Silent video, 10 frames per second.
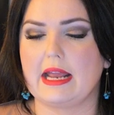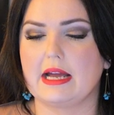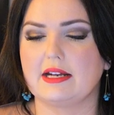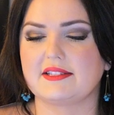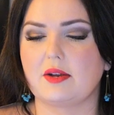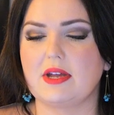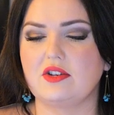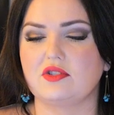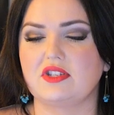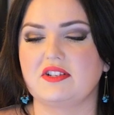it's going to
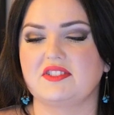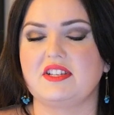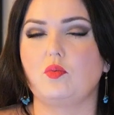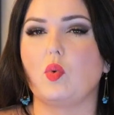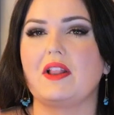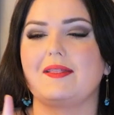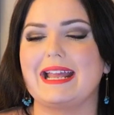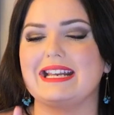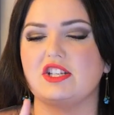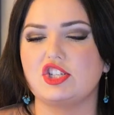be interesting to see what
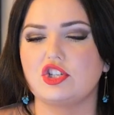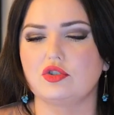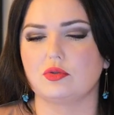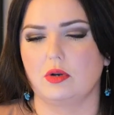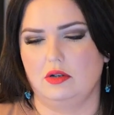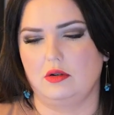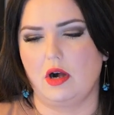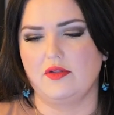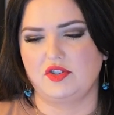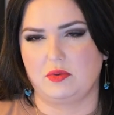they do
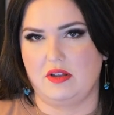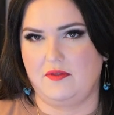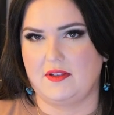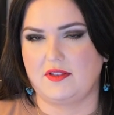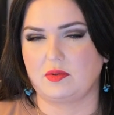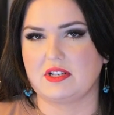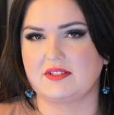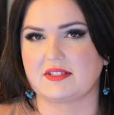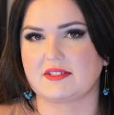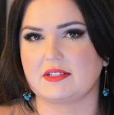on the 25th,
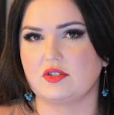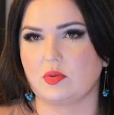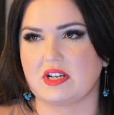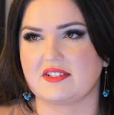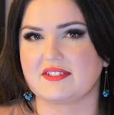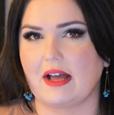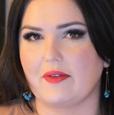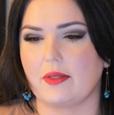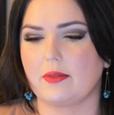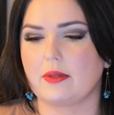26th, and
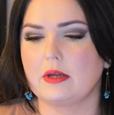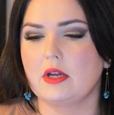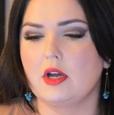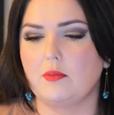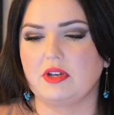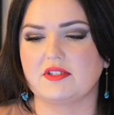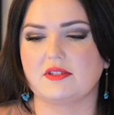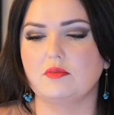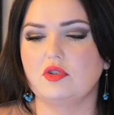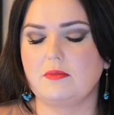27th.
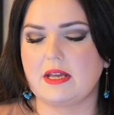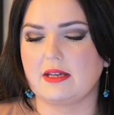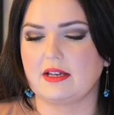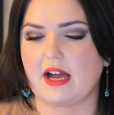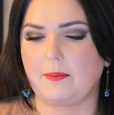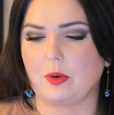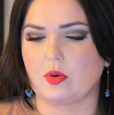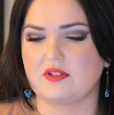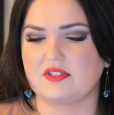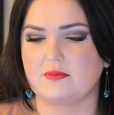Because the moon being in
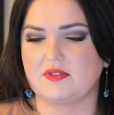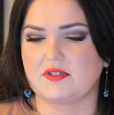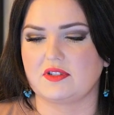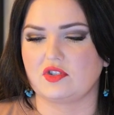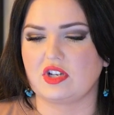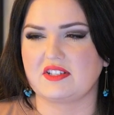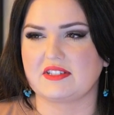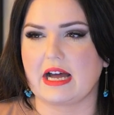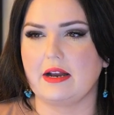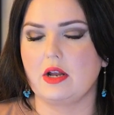Capricorn seems to
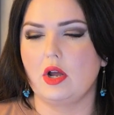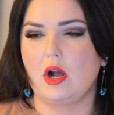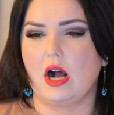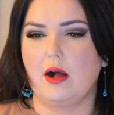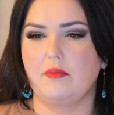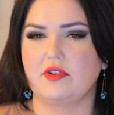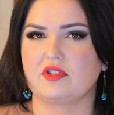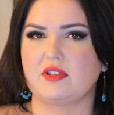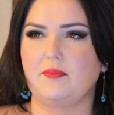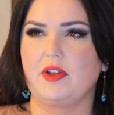suggest that
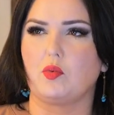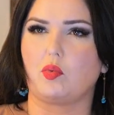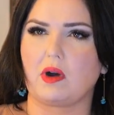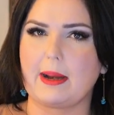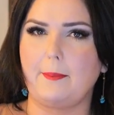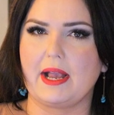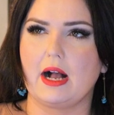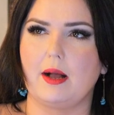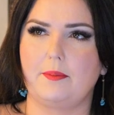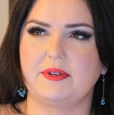there's something
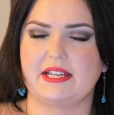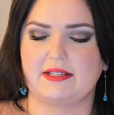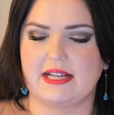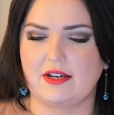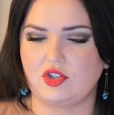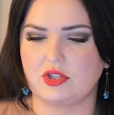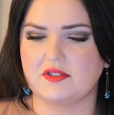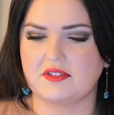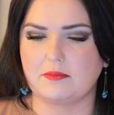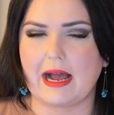ramping up.
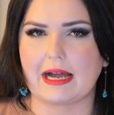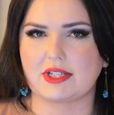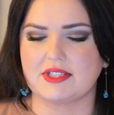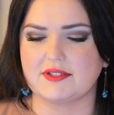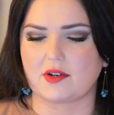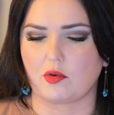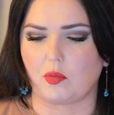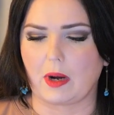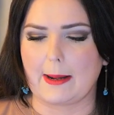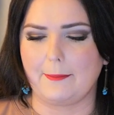Tensions and passions are
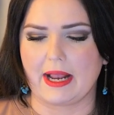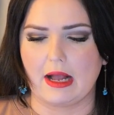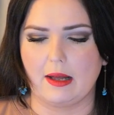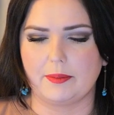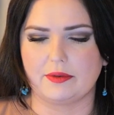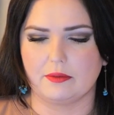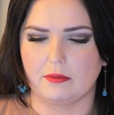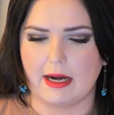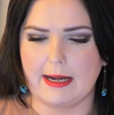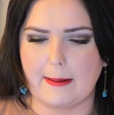ramping up,
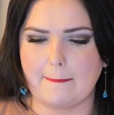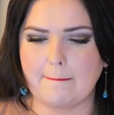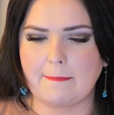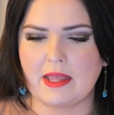right?